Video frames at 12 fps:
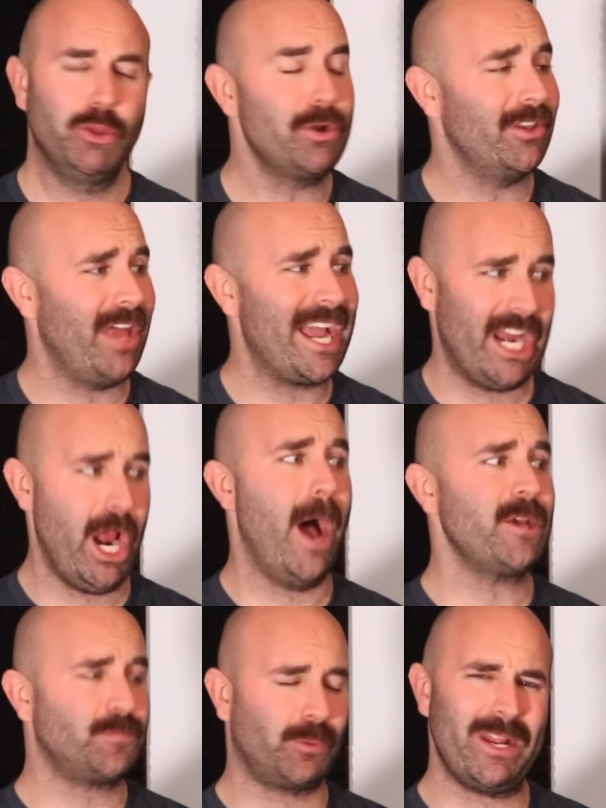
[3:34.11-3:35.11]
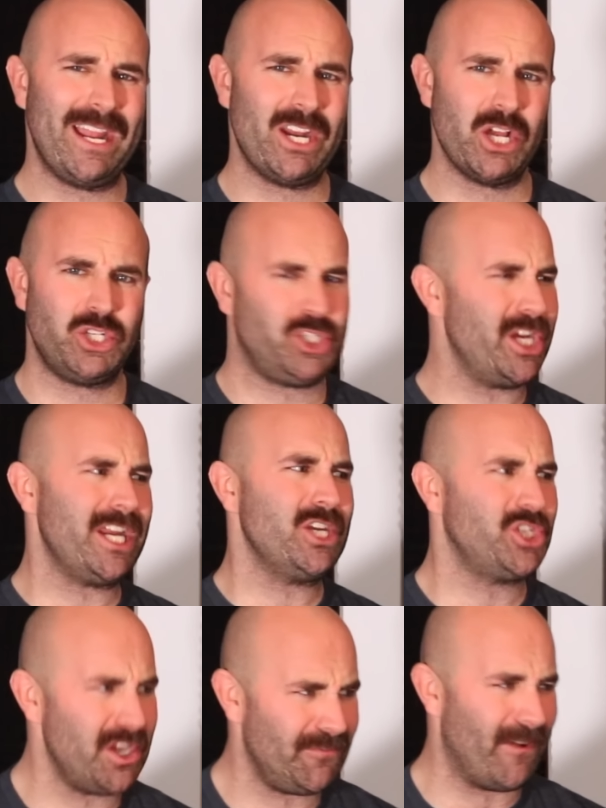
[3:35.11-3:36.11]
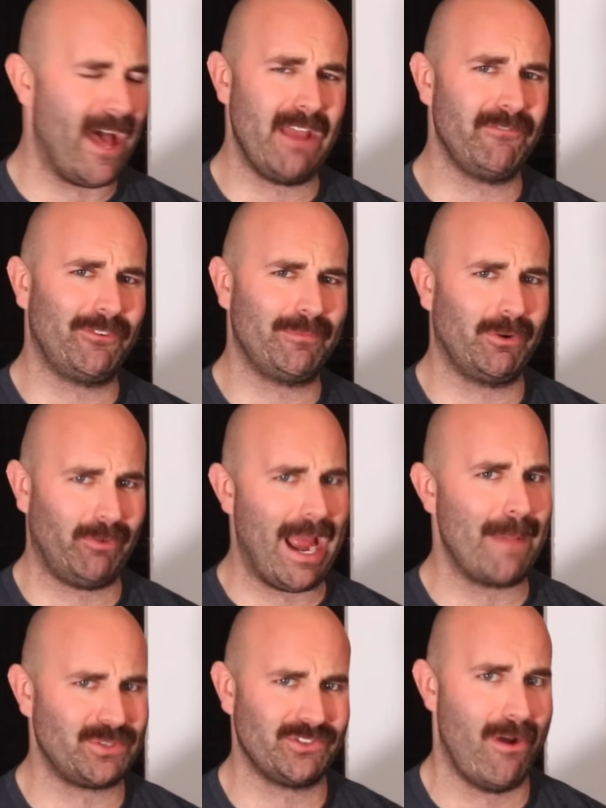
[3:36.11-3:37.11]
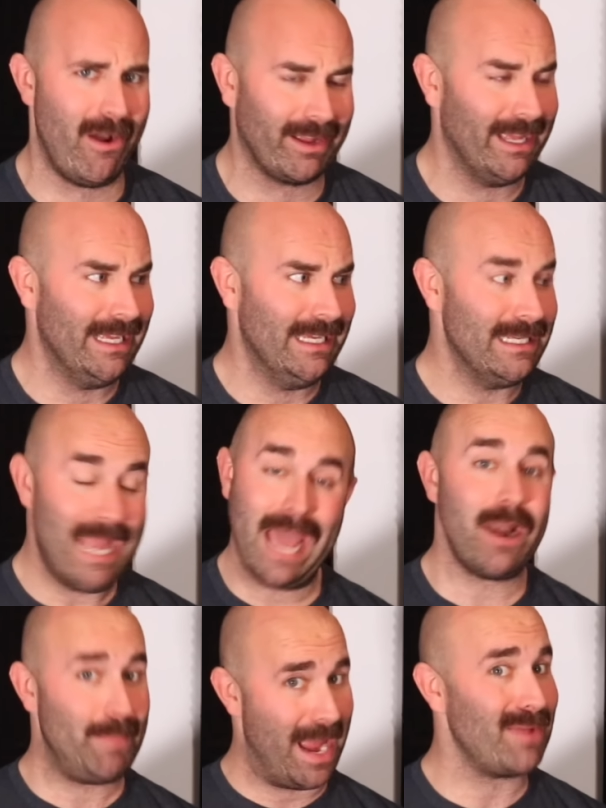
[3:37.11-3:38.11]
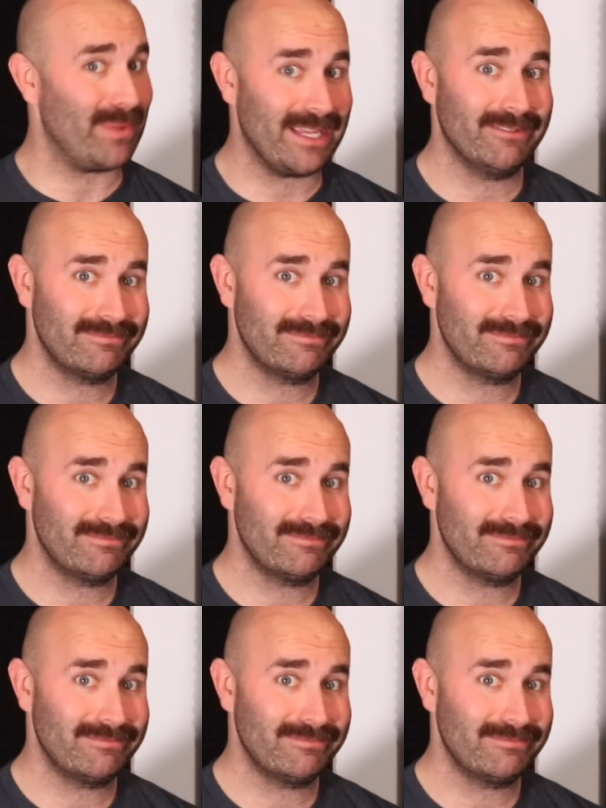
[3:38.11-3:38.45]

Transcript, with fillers: looking like an Osprey and a shitty G5 from a rap song, had a baby.